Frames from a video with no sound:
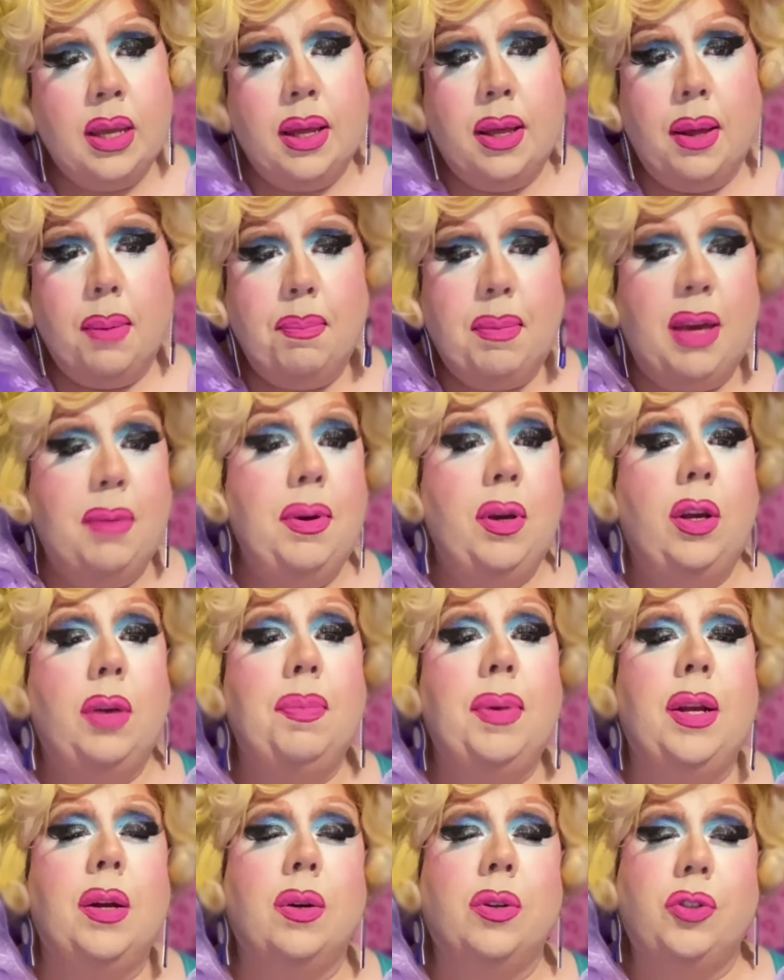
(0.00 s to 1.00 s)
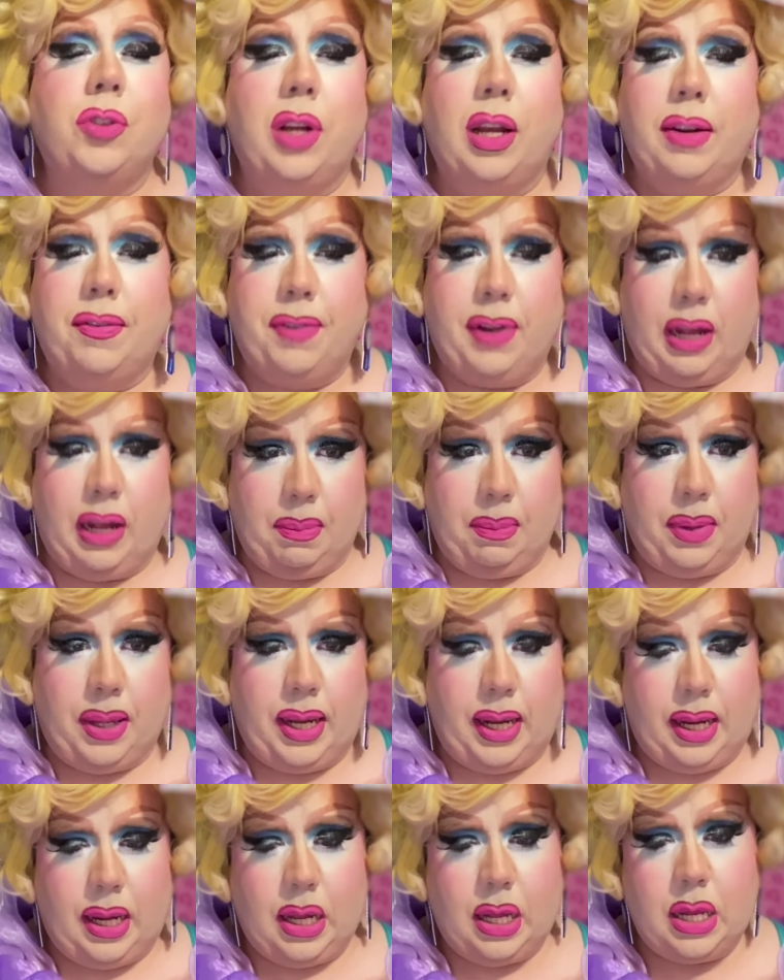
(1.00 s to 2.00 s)
maybe you can be your own drag
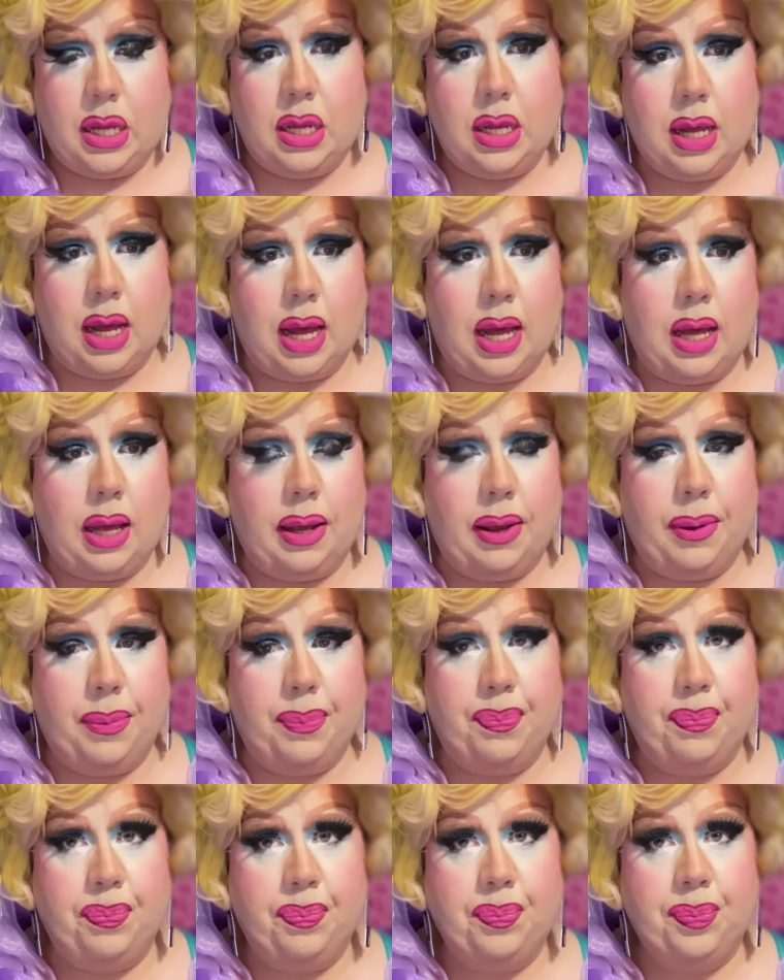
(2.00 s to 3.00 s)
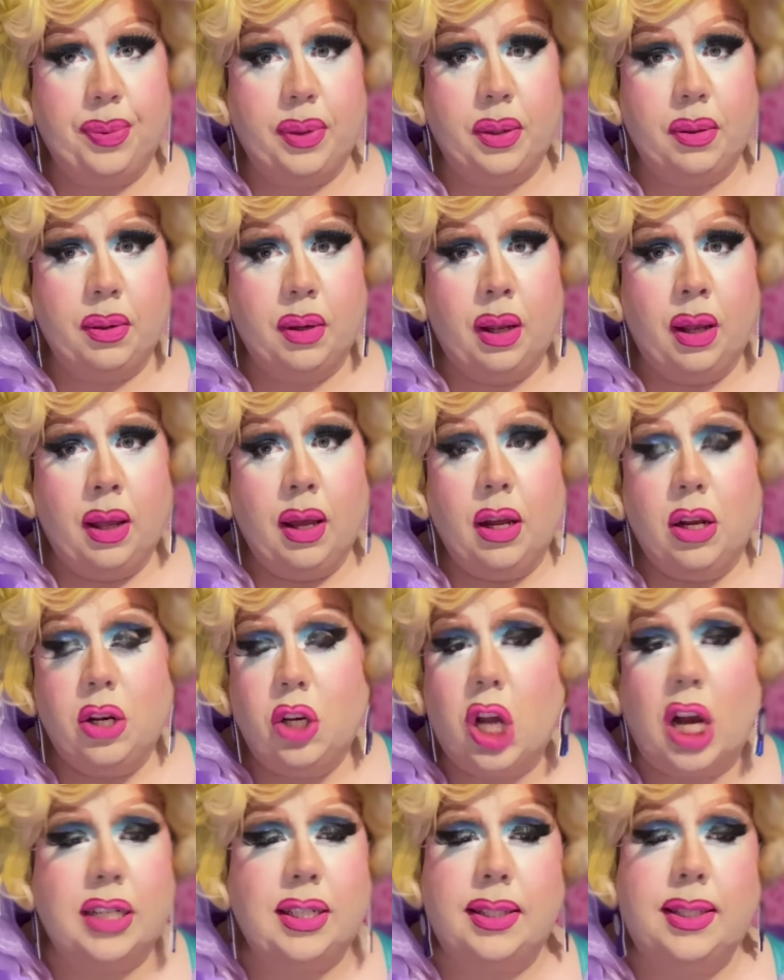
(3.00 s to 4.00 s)
family. Um,
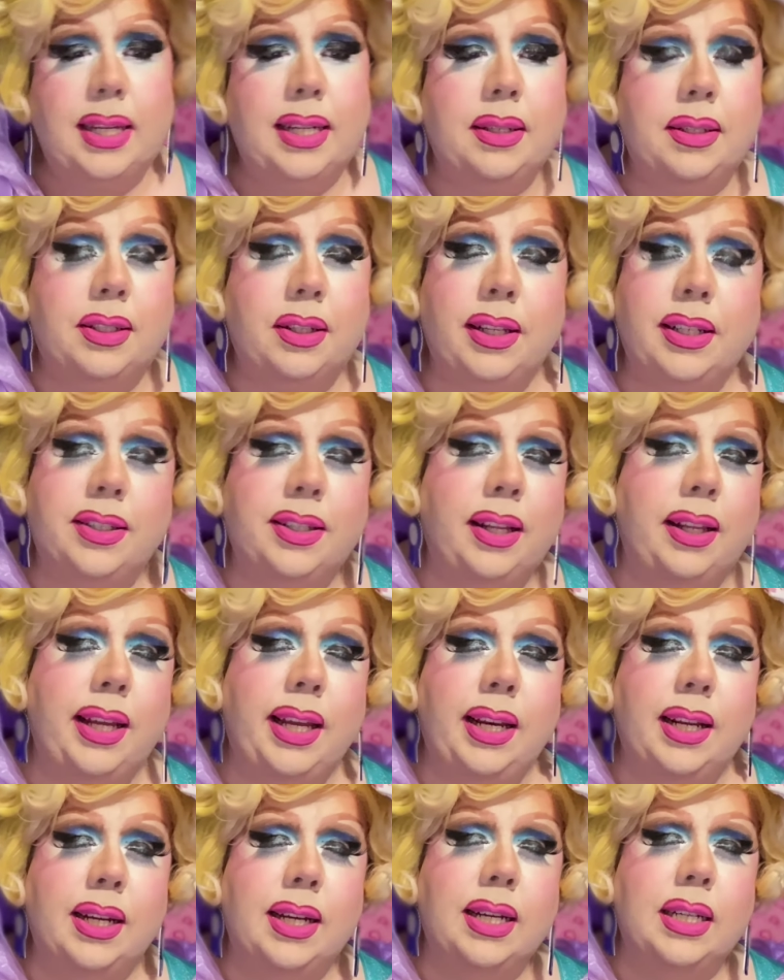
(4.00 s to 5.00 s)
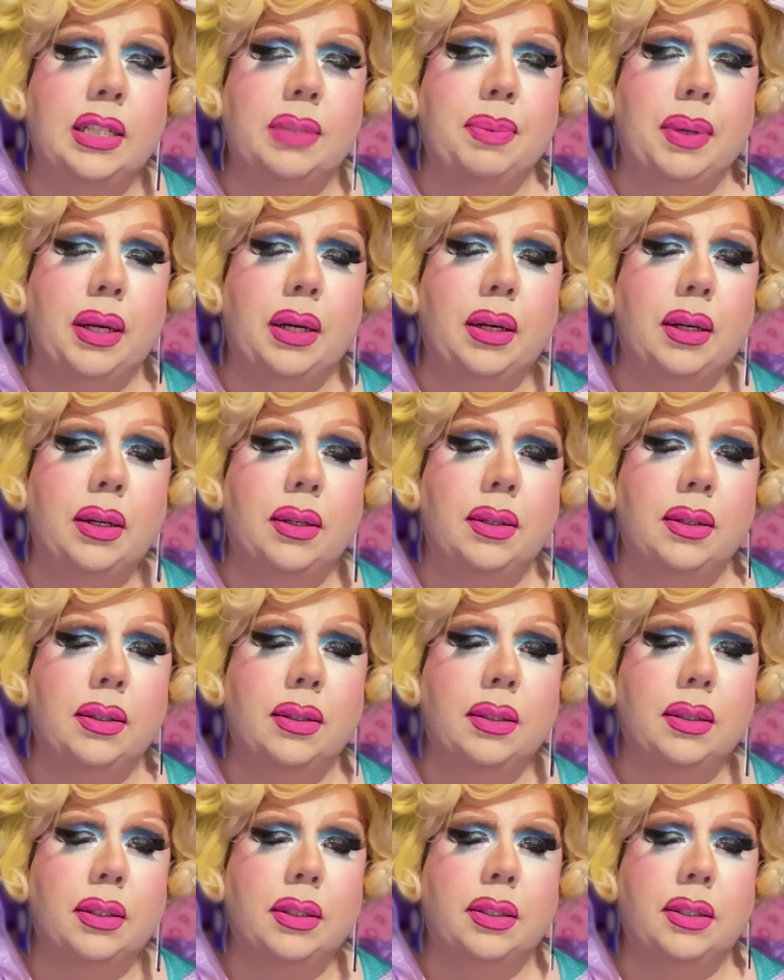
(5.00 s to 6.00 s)
Not to say Selena has been
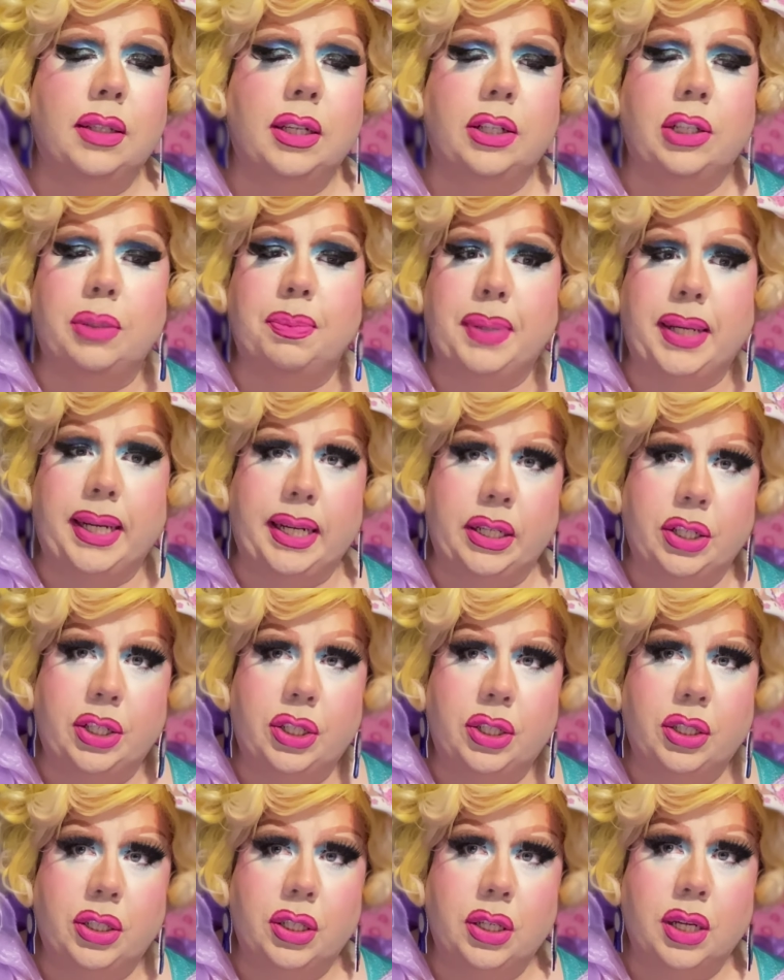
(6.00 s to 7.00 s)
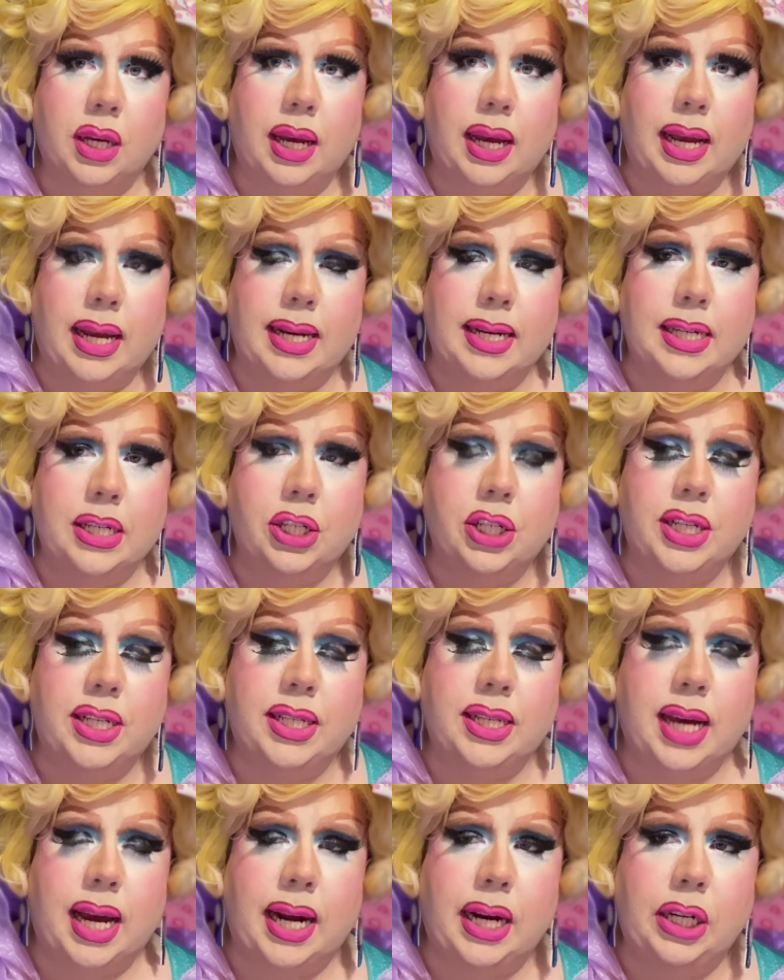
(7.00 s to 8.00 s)
such a peach, and she's
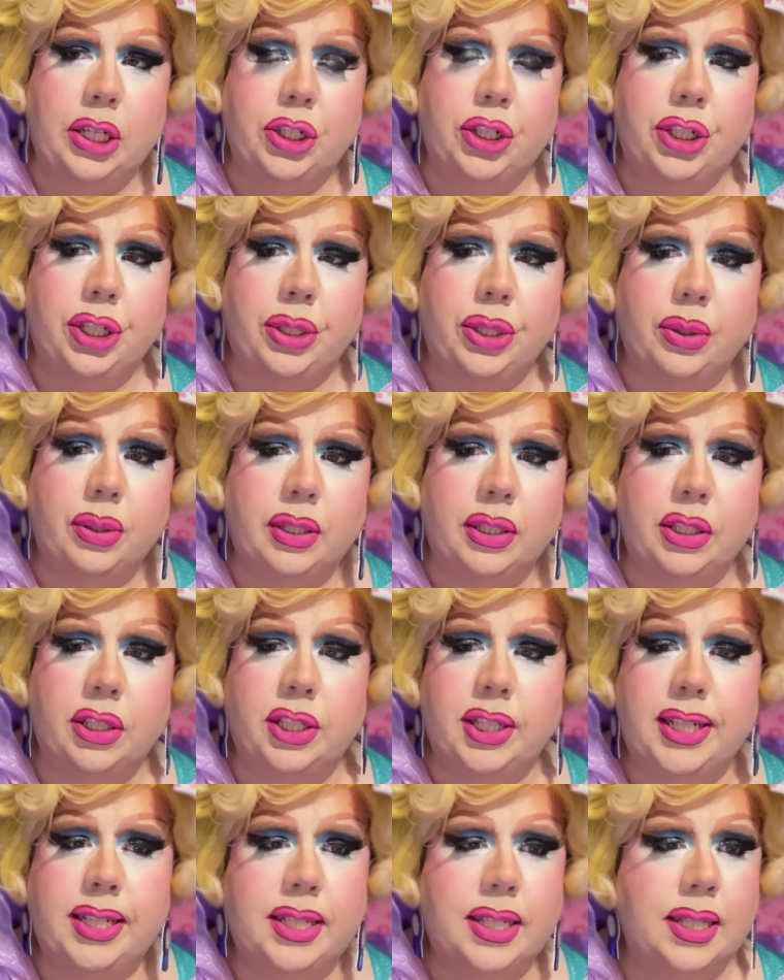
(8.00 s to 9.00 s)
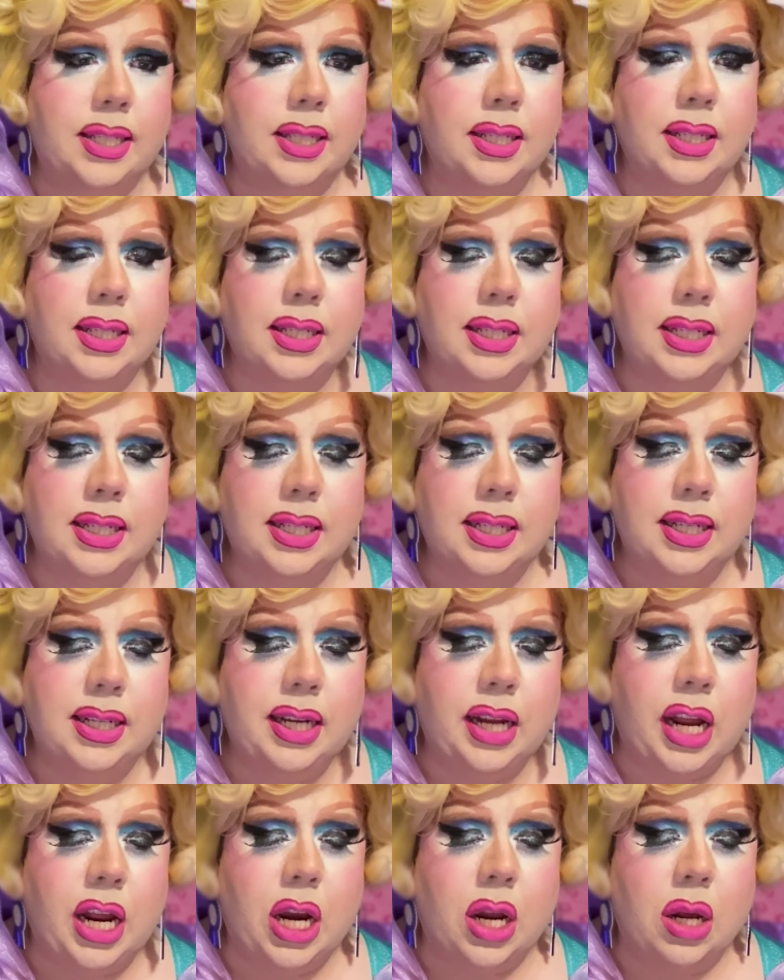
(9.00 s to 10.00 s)
tired too, and she's,
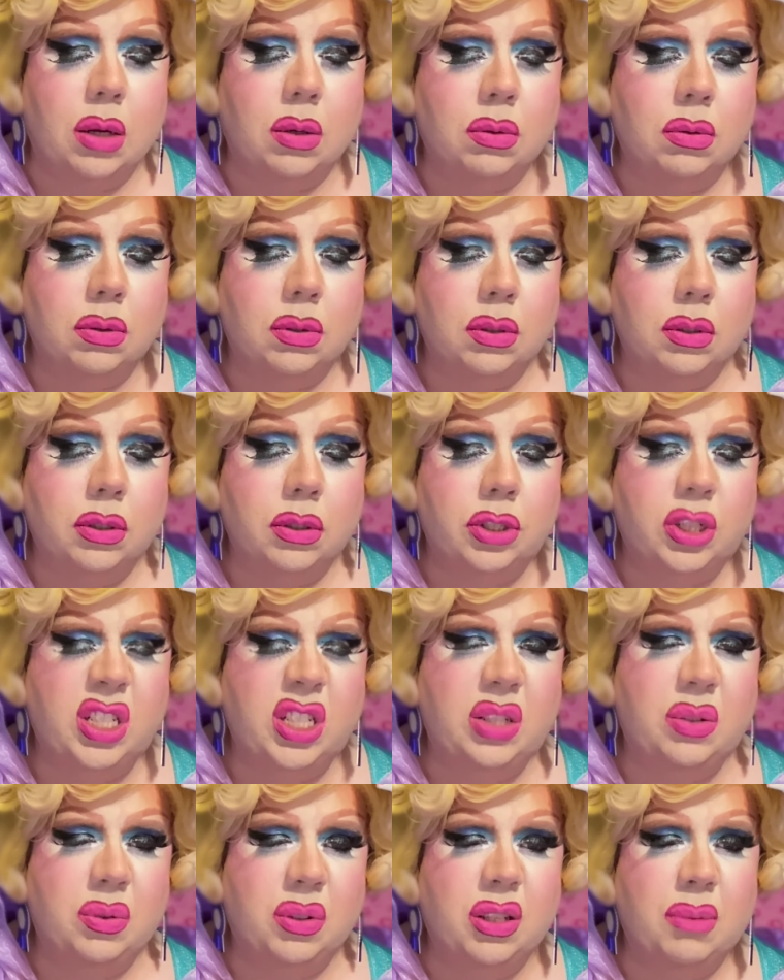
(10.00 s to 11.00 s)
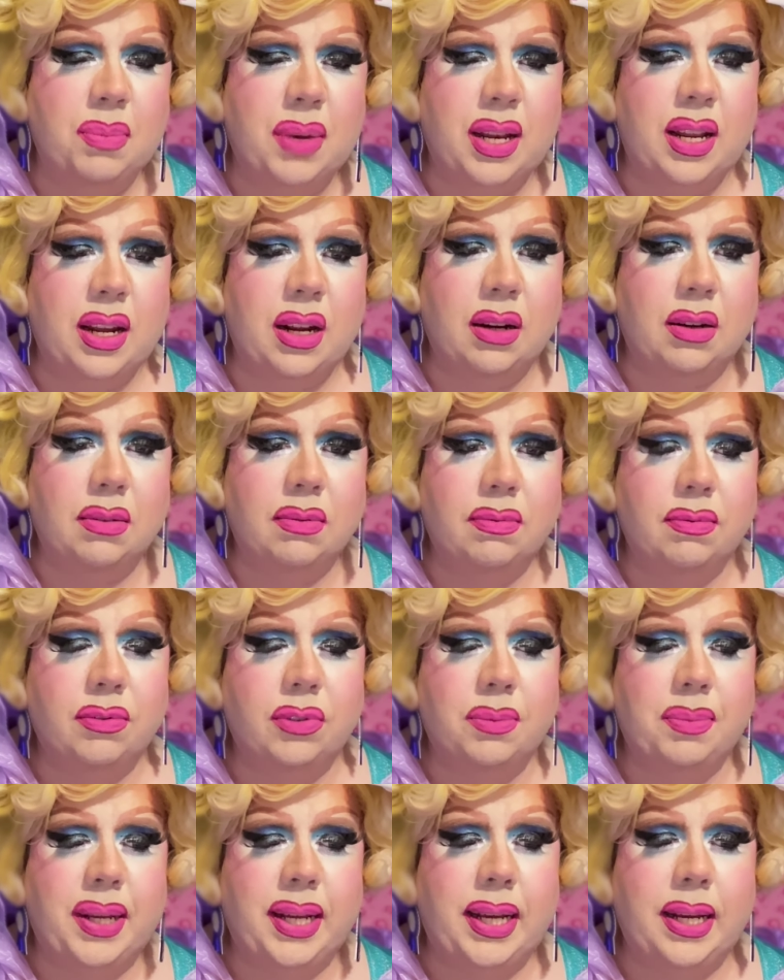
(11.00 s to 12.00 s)
you know, she's really been there for
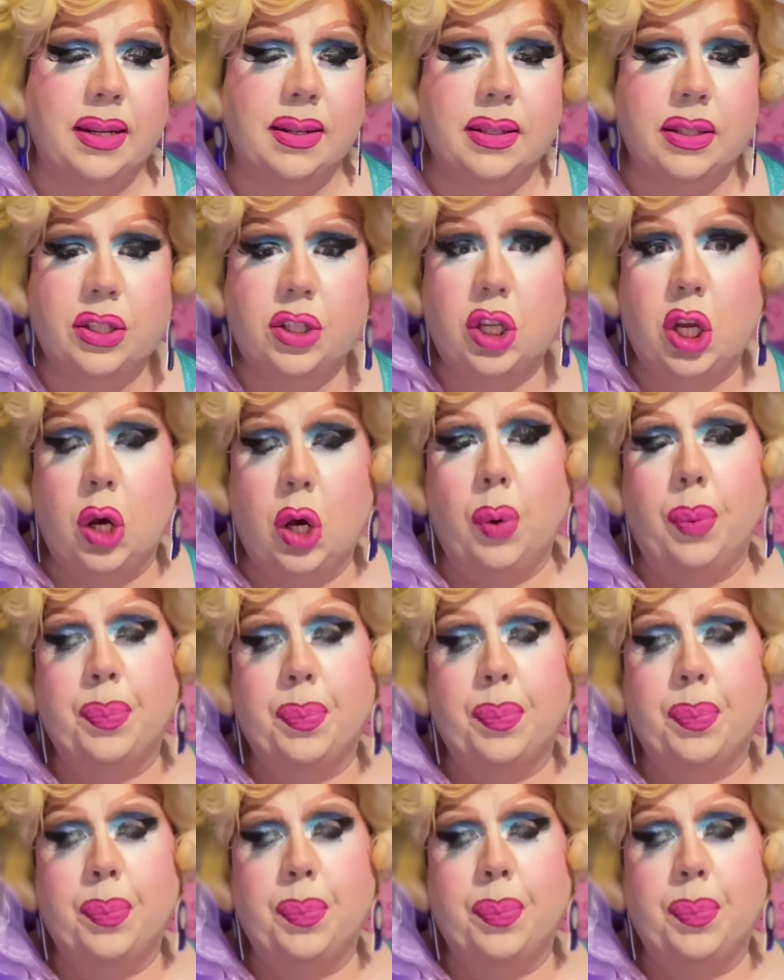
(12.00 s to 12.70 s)
me. So